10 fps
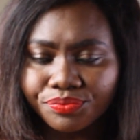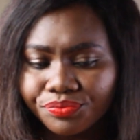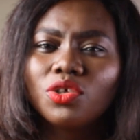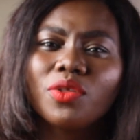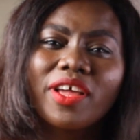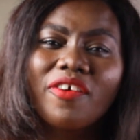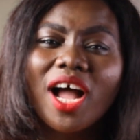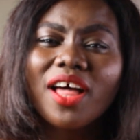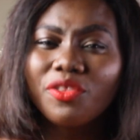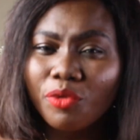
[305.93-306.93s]
So there
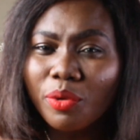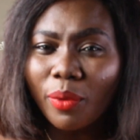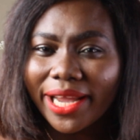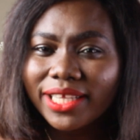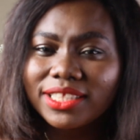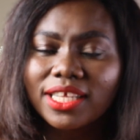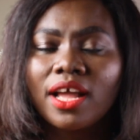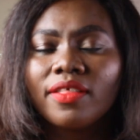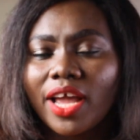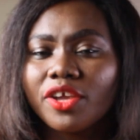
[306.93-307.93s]
are three ways
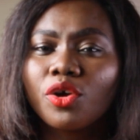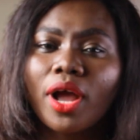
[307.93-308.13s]
that you